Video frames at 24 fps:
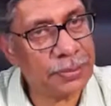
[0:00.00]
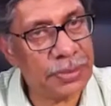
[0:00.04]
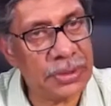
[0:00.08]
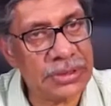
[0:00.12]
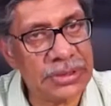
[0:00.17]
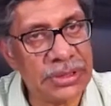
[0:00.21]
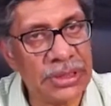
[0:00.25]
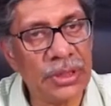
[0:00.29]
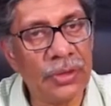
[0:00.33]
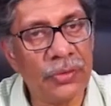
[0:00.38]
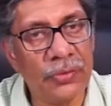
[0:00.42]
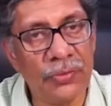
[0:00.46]

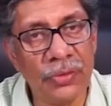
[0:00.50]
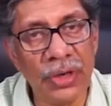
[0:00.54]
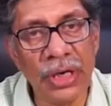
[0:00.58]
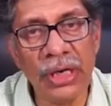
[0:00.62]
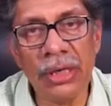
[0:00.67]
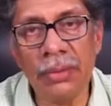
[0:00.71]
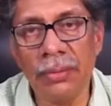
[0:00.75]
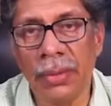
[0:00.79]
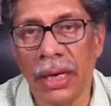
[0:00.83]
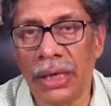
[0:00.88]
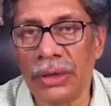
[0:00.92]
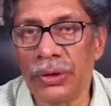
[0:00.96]
present
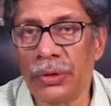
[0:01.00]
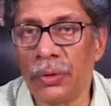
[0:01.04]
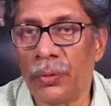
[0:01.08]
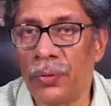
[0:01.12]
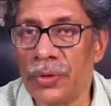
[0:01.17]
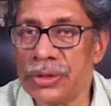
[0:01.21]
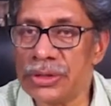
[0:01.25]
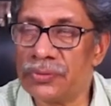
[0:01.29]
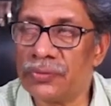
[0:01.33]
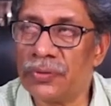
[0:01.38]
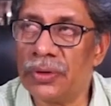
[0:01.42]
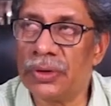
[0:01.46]
drained by the
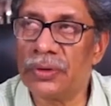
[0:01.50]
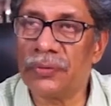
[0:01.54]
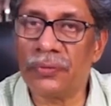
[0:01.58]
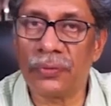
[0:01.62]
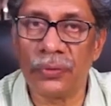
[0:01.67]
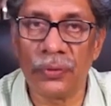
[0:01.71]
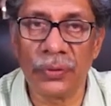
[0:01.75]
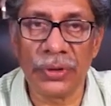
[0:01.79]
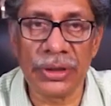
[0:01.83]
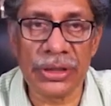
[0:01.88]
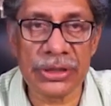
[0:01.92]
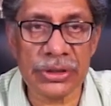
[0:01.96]
westward flowing